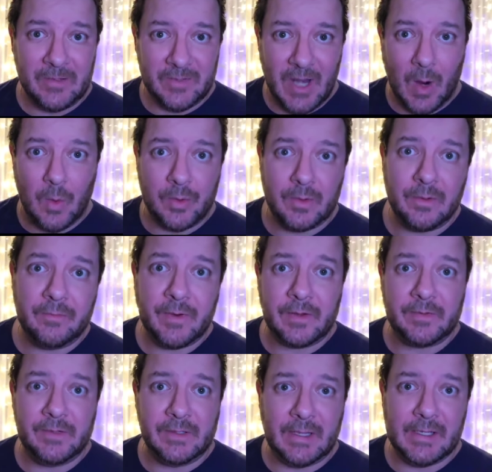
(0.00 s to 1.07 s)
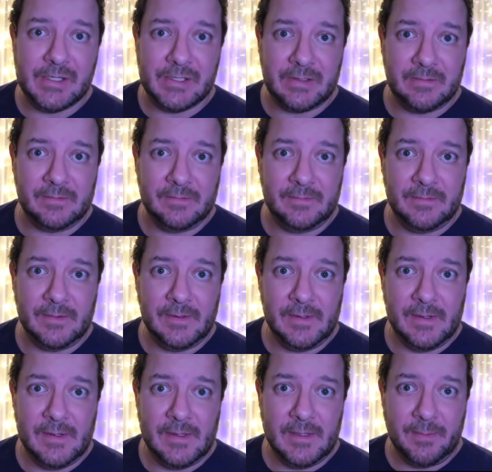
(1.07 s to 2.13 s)
is now under investigation.
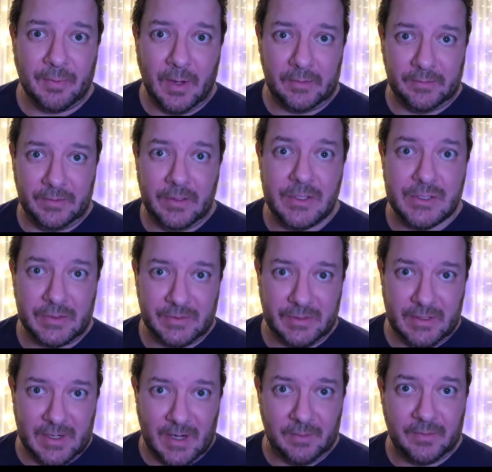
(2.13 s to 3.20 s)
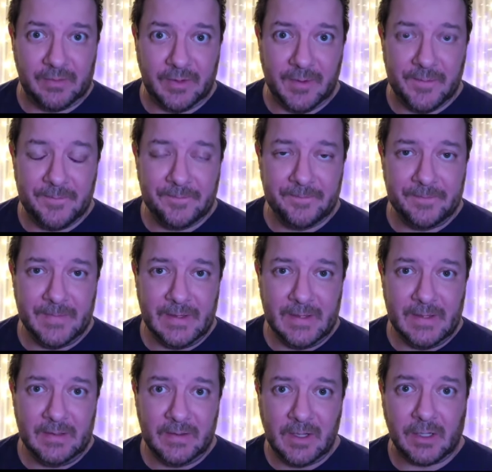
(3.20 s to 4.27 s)
The president just announced it.
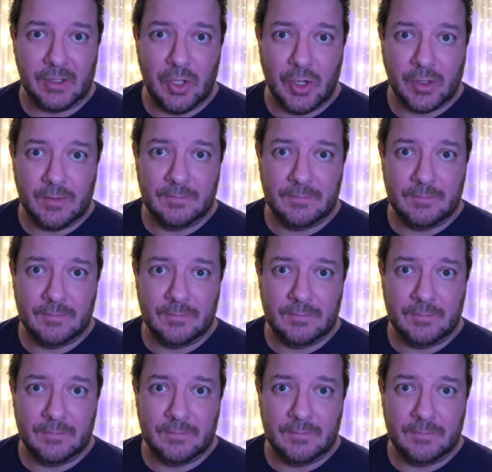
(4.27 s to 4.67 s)
Take a